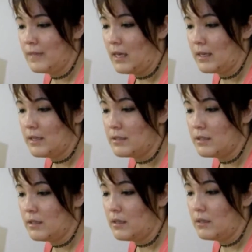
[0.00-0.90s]
I guess
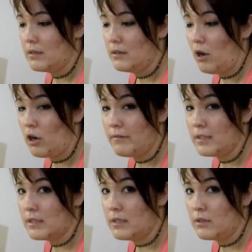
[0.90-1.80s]

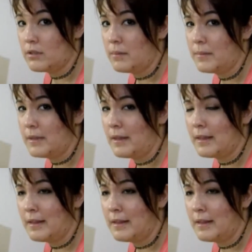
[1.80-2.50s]
harvest it or something like